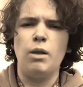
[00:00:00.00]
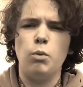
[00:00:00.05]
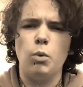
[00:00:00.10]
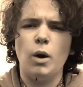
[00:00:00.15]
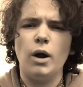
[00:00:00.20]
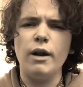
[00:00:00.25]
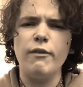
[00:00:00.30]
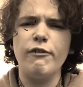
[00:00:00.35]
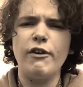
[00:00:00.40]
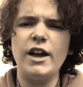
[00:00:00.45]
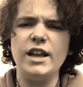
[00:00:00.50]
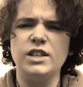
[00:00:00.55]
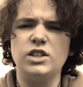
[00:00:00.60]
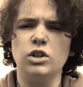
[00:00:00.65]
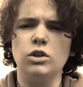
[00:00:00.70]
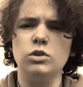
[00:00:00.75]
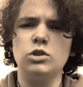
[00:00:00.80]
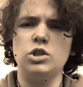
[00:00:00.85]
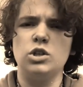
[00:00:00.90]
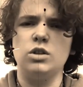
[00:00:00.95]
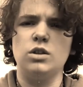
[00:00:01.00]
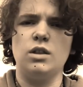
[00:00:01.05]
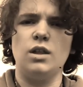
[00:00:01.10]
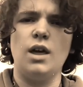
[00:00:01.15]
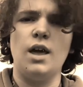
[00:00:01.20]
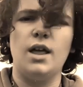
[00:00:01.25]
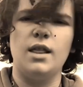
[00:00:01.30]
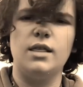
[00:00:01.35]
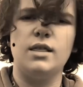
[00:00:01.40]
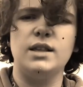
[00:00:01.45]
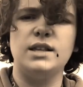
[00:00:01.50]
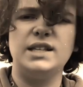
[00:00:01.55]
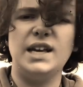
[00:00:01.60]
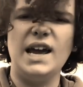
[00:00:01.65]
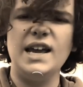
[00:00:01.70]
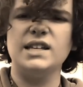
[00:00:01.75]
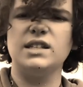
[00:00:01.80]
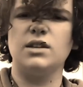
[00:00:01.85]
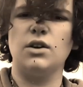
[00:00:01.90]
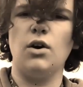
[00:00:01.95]
what if I told you that the
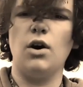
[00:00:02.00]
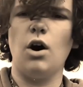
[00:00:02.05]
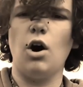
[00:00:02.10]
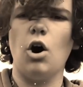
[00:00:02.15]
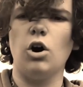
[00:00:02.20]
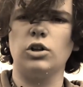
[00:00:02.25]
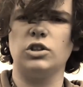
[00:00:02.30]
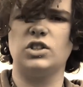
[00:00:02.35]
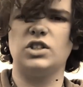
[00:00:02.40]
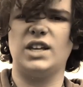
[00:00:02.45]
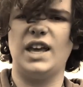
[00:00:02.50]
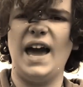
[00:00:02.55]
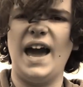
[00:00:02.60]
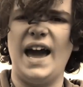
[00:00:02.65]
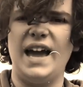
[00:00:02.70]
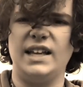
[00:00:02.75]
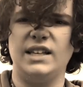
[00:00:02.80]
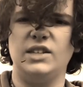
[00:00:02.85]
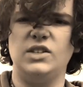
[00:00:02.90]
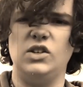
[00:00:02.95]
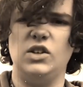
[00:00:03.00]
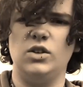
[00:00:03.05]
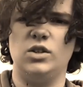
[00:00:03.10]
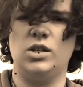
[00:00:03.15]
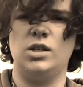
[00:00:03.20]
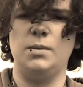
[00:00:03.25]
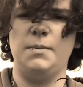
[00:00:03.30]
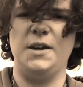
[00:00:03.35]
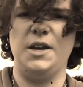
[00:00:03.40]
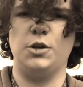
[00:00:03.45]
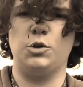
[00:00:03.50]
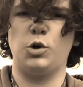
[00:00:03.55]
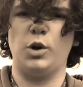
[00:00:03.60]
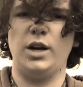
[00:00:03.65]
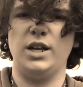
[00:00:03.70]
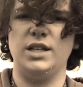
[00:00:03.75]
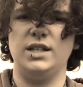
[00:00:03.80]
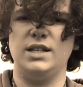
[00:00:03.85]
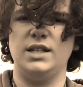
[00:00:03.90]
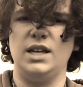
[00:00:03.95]
Tesco Ox Gangs used to be a
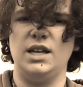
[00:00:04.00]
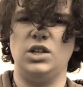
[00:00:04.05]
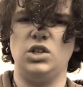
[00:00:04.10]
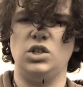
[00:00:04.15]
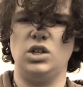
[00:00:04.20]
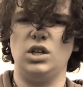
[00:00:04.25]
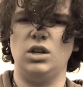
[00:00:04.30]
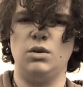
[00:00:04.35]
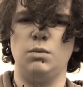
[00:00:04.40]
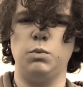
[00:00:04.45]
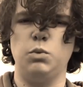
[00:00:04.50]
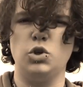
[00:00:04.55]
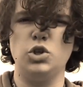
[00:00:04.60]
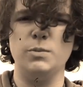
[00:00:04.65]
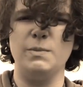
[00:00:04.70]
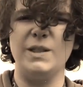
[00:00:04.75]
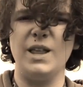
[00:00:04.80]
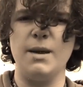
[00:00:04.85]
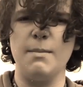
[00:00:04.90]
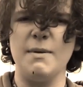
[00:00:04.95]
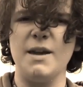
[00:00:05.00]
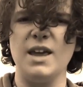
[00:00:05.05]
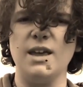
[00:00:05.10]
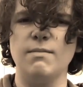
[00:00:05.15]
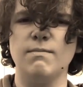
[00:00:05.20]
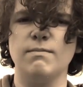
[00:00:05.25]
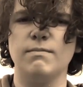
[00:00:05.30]
train station? Would you believe me?